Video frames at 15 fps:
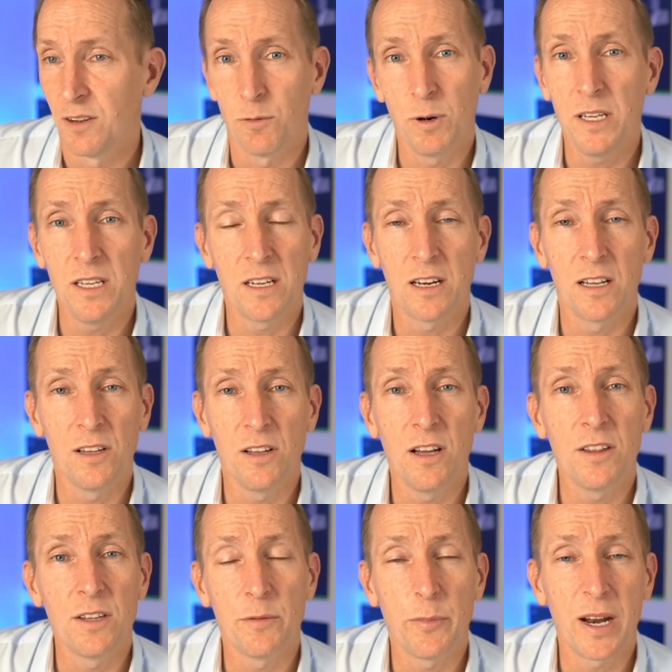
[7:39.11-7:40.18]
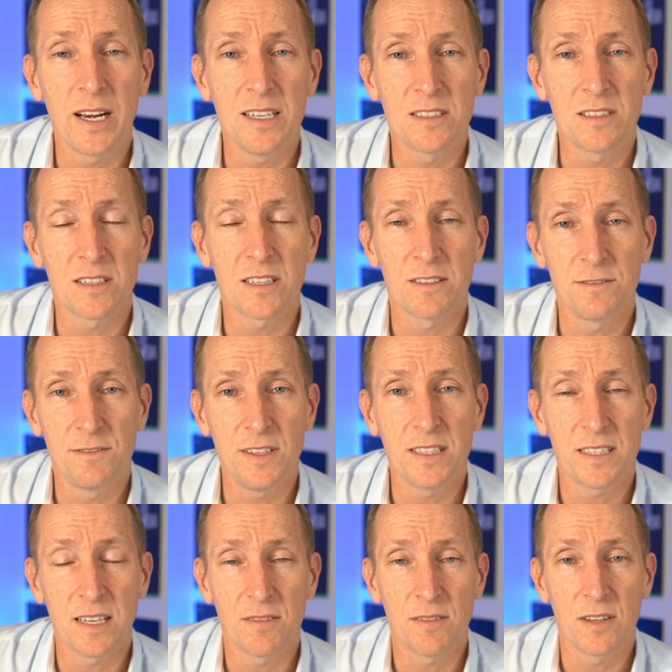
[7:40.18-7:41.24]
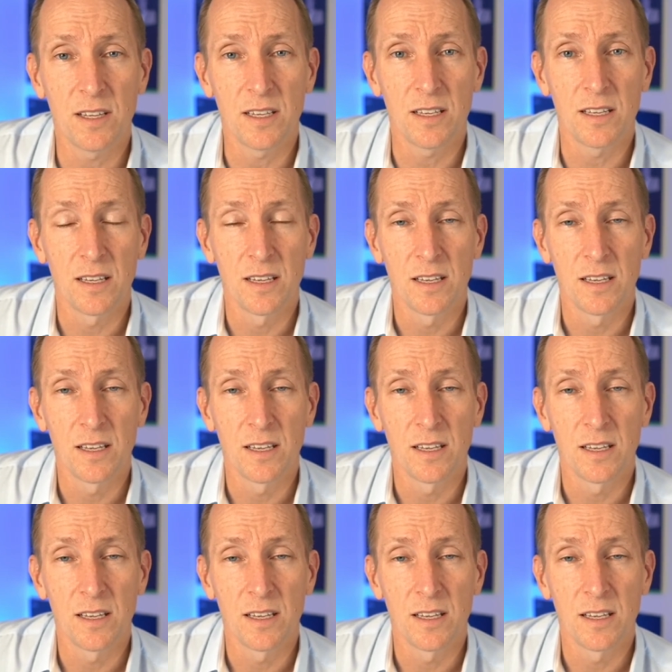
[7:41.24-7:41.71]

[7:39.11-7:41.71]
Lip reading: When are you going to learn that money is not going to fix everything?